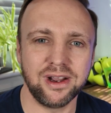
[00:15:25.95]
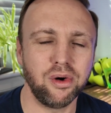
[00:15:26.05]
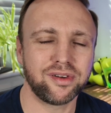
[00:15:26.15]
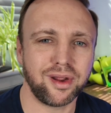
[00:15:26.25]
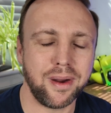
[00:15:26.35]
It
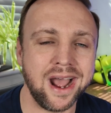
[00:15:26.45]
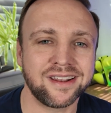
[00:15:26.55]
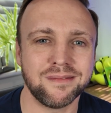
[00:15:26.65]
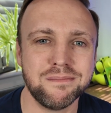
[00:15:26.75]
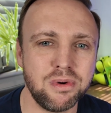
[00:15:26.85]
also
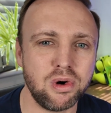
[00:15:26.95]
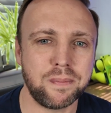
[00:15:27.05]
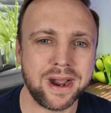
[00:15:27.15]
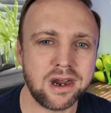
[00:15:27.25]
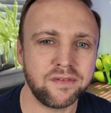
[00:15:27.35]
has a
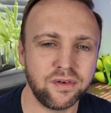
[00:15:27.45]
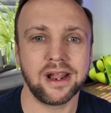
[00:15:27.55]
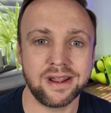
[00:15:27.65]
more powerful